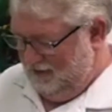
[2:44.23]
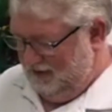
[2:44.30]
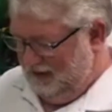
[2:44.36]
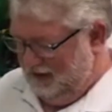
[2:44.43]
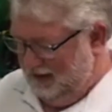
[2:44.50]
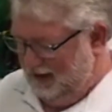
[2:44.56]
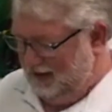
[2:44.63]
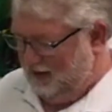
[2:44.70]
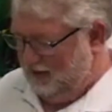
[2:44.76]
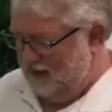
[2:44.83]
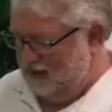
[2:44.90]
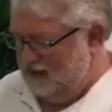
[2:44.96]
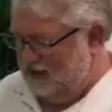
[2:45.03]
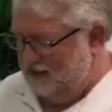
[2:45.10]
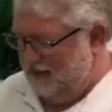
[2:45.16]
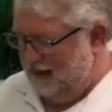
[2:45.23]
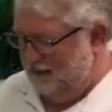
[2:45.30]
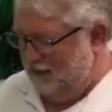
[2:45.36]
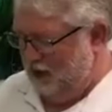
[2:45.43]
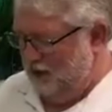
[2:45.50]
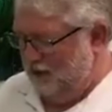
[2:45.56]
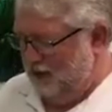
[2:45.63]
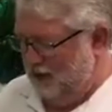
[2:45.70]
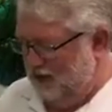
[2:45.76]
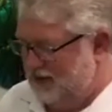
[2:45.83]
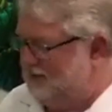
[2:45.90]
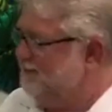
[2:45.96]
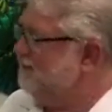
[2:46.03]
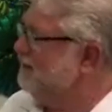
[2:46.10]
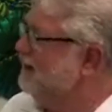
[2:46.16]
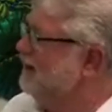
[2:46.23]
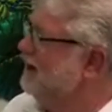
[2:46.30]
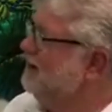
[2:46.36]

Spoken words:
lot of questions about bluebirds. And